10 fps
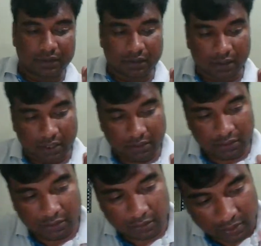Right?
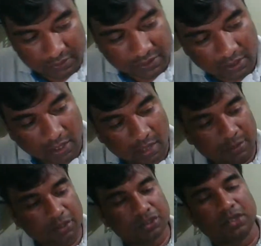You can say
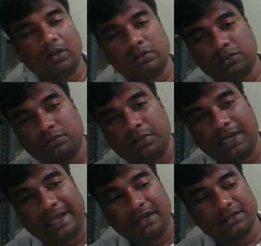Ramanujan also, Bill
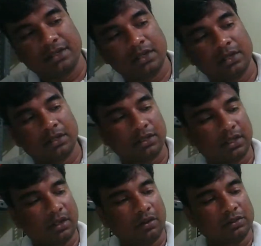Gates,
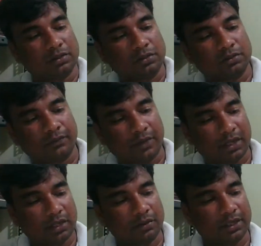they are also
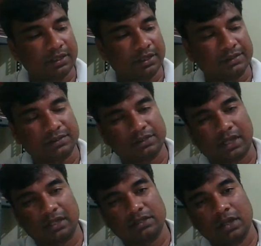very good at this
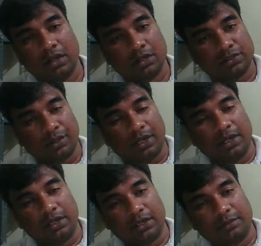skill. So
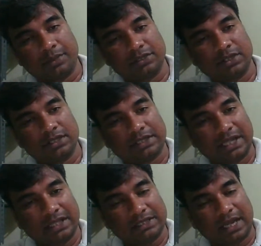interpersonal
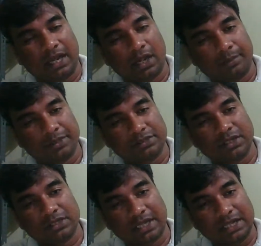skills,
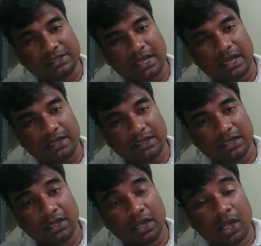intrapersonal skills, and
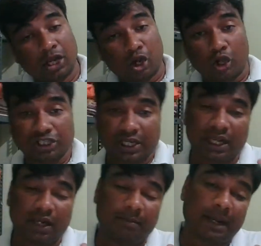
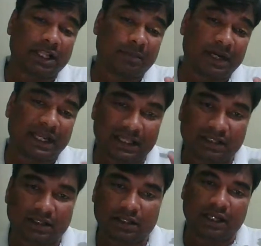logical
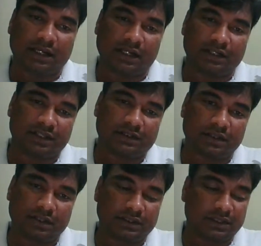mathematical intelligence.
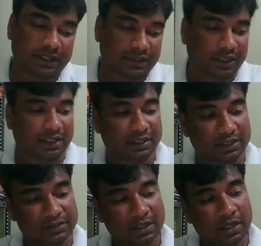These are the three
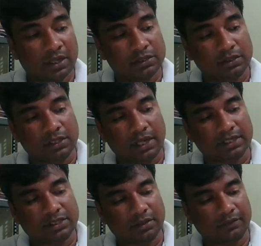things. So
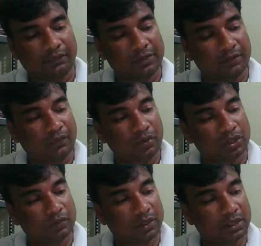next, the
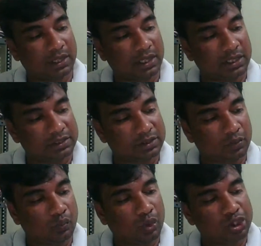fourth one is
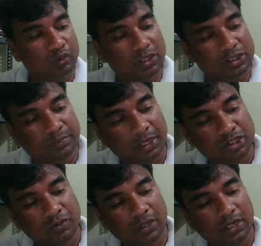visual
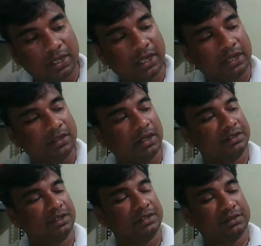spatial
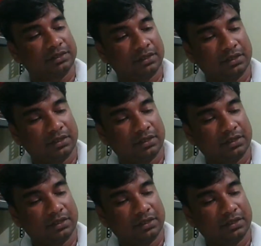intelligence.